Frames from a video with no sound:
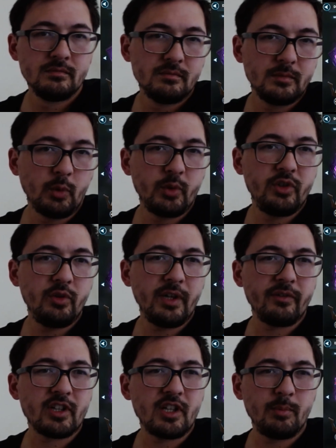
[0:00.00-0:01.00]
But we do have
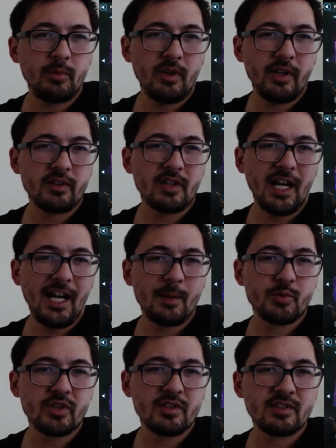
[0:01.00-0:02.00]
a couple other
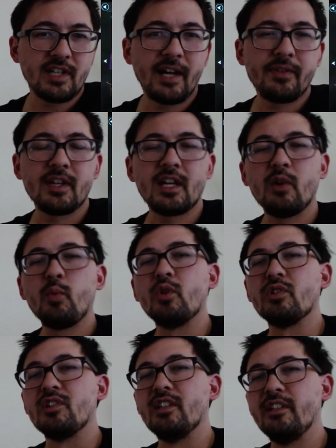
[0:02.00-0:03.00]
options. I think I will
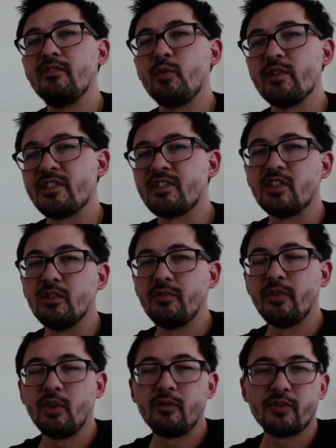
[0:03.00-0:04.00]
live with
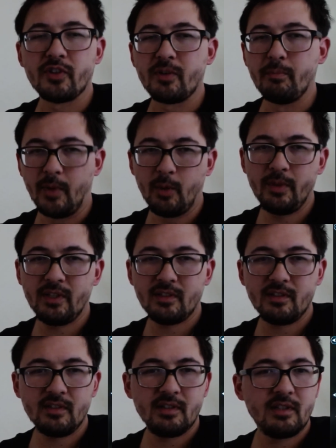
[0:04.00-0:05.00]
Silvo for the
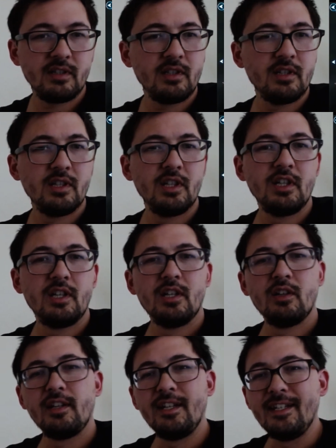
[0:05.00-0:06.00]
moment.
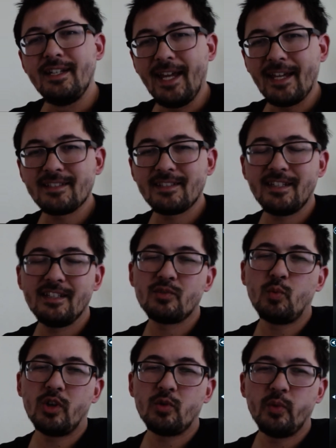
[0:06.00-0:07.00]
Nest is
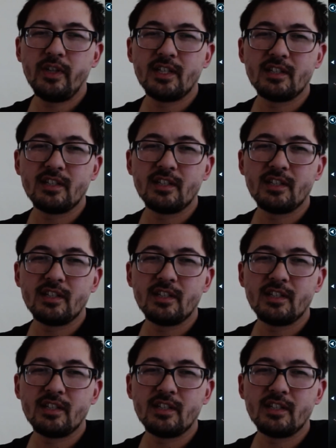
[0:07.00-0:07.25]
one we can